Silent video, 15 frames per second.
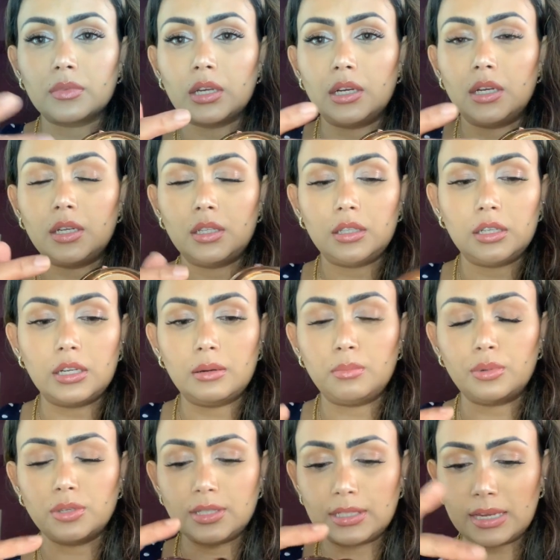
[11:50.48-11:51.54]
the
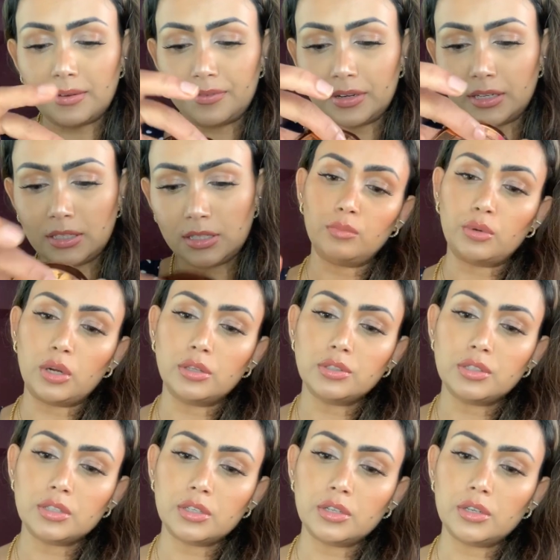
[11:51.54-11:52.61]
number 7
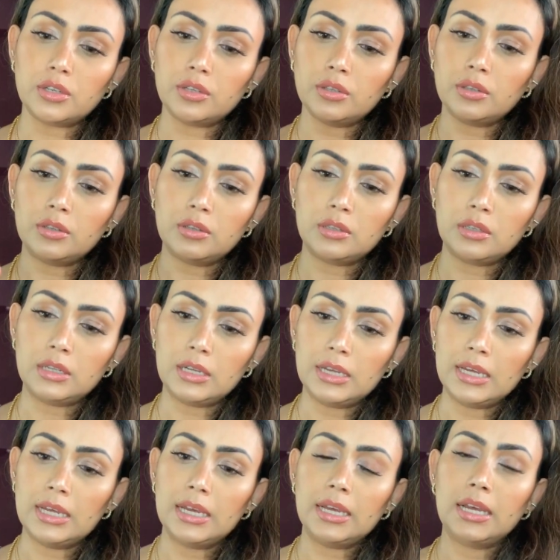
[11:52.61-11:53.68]
bronzer.
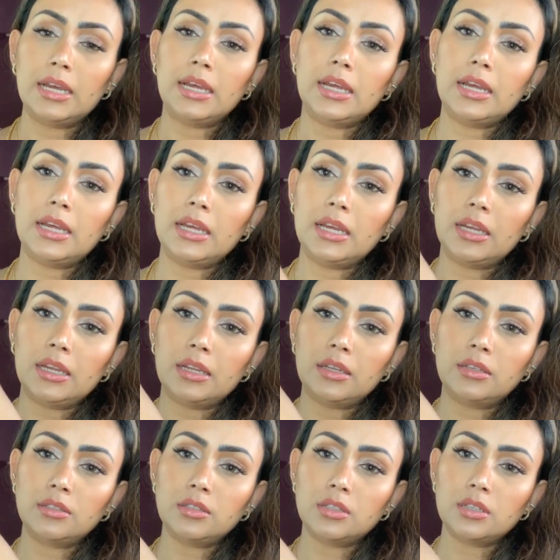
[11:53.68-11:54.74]

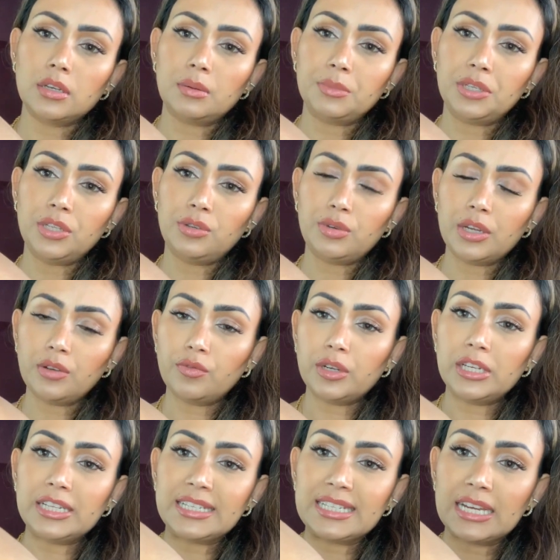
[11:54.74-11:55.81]
And I mean, you can
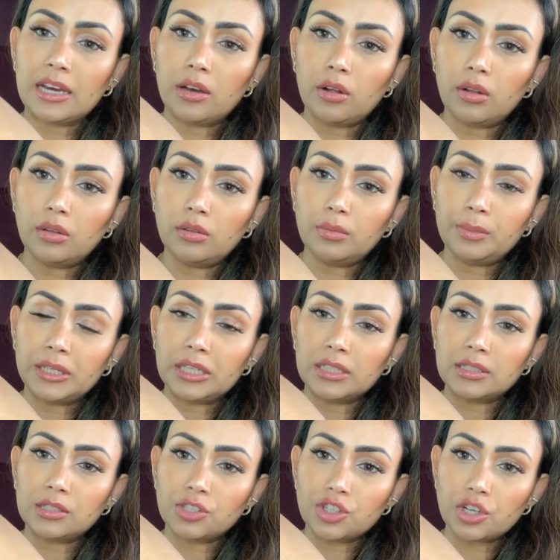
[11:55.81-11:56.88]
really tell
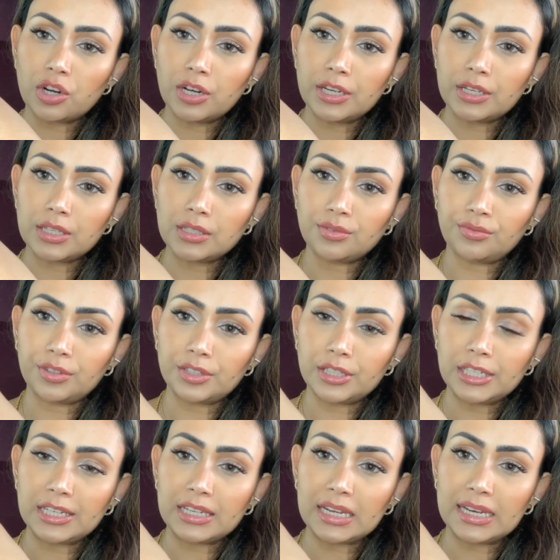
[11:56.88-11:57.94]
because the Charlotte is
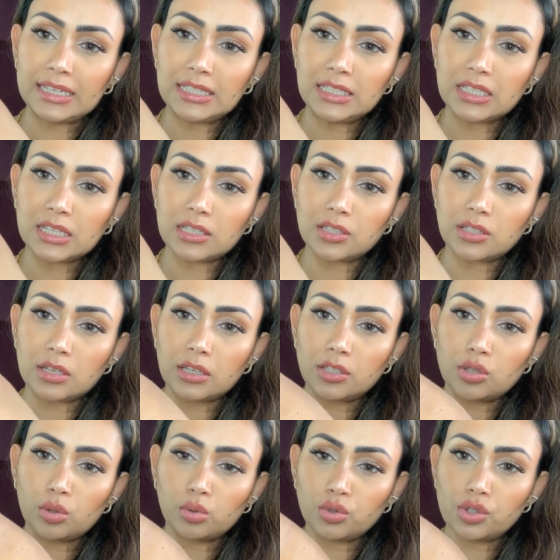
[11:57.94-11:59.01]
very light, as I
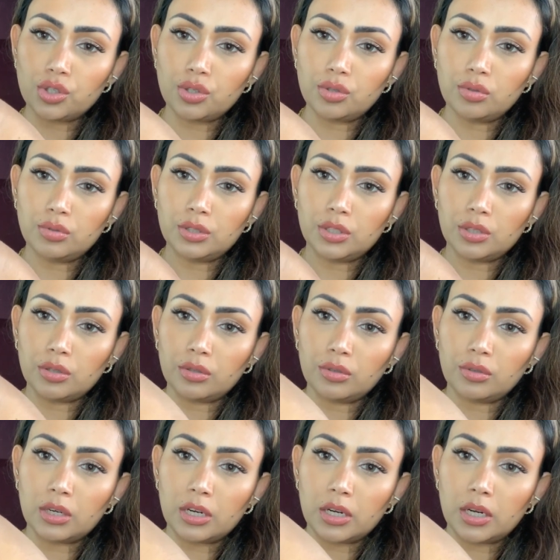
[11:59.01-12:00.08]
told you. You
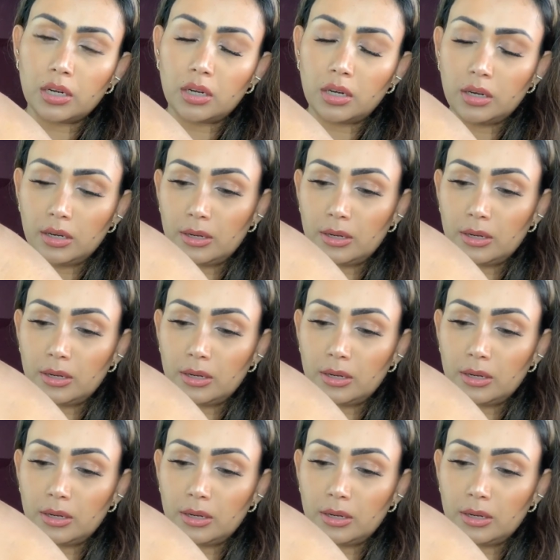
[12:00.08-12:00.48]
know, her